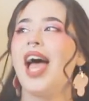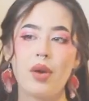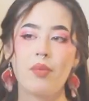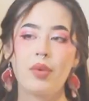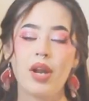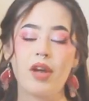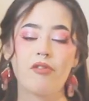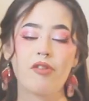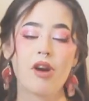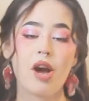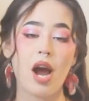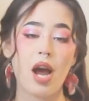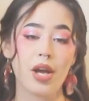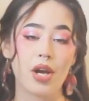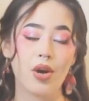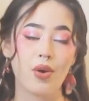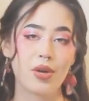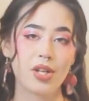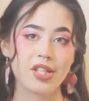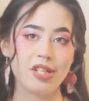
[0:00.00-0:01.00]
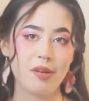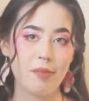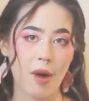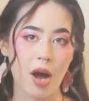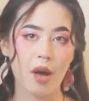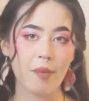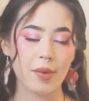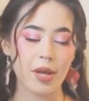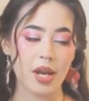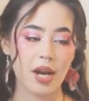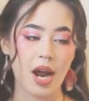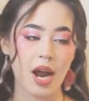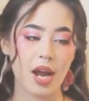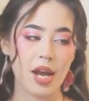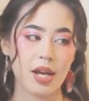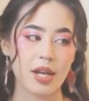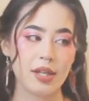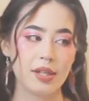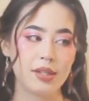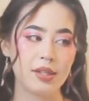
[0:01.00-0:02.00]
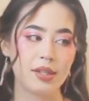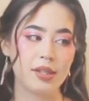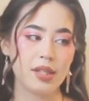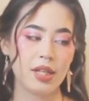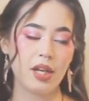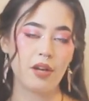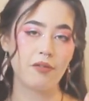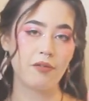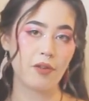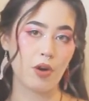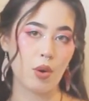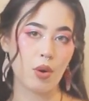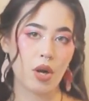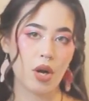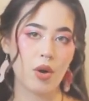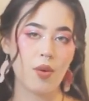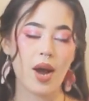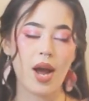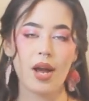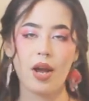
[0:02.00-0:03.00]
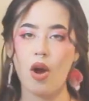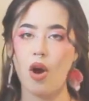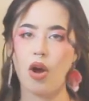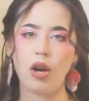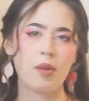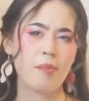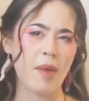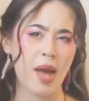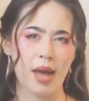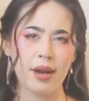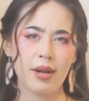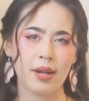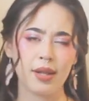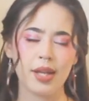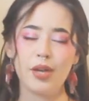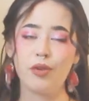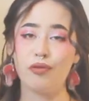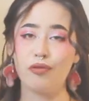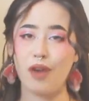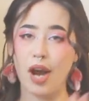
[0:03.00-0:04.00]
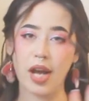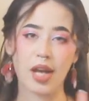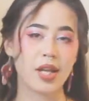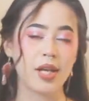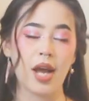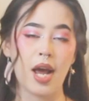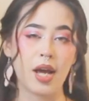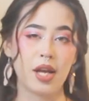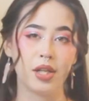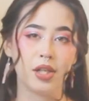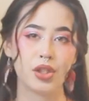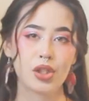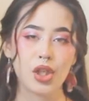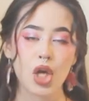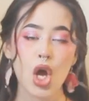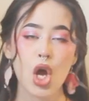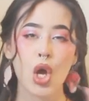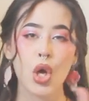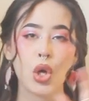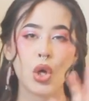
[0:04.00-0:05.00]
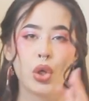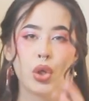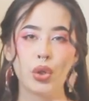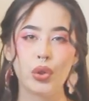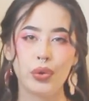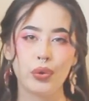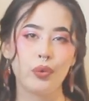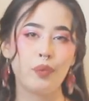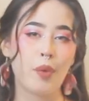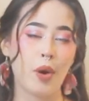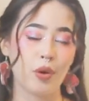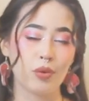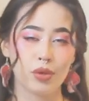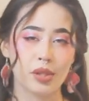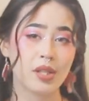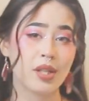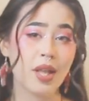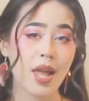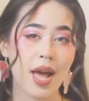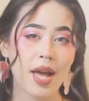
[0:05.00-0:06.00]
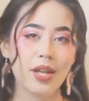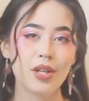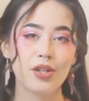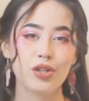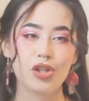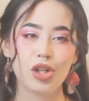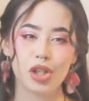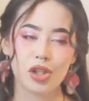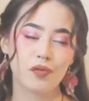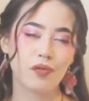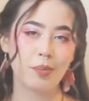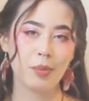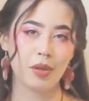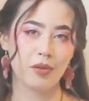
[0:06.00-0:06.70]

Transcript: Whenever I go on Depop and I see a photo, I automatically recognize who posted that just from